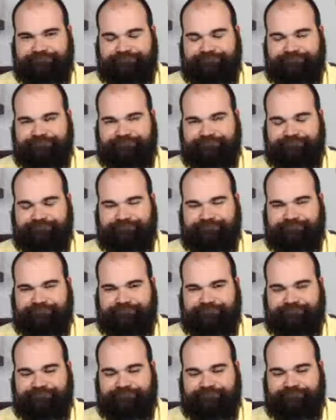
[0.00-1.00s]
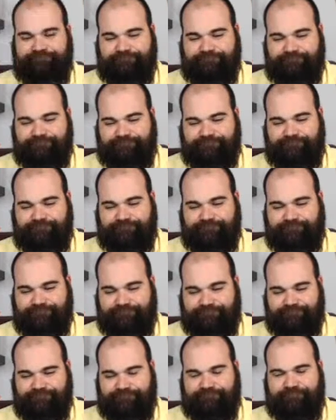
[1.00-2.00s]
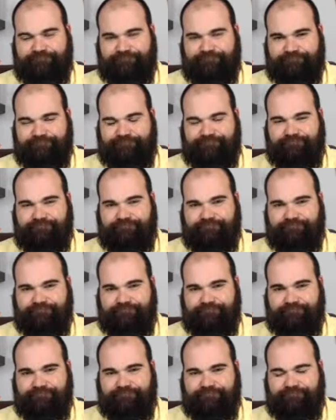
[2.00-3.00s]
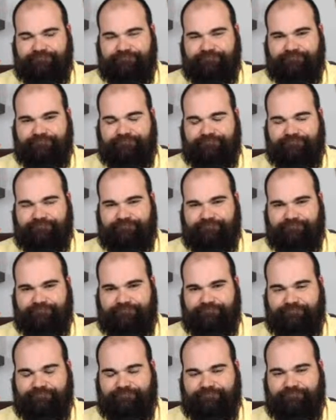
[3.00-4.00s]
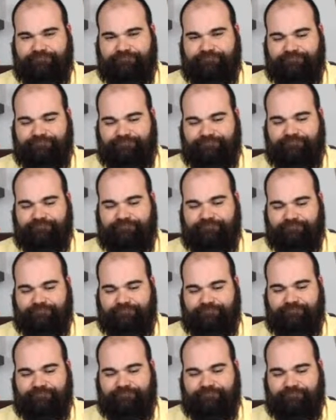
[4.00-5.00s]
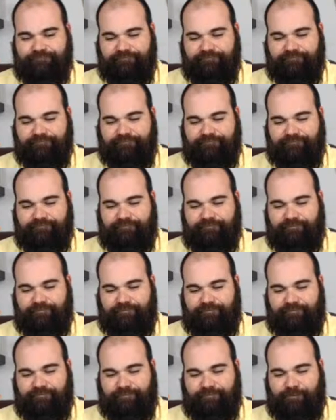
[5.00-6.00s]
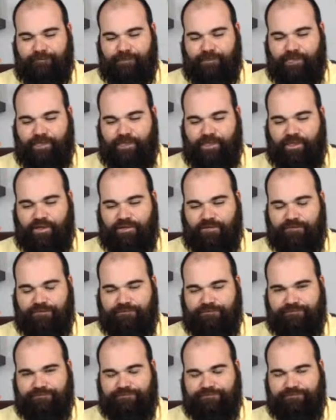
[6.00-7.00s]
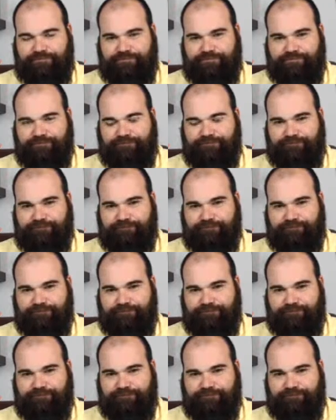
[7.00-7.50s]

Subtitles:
This person isn't speaking.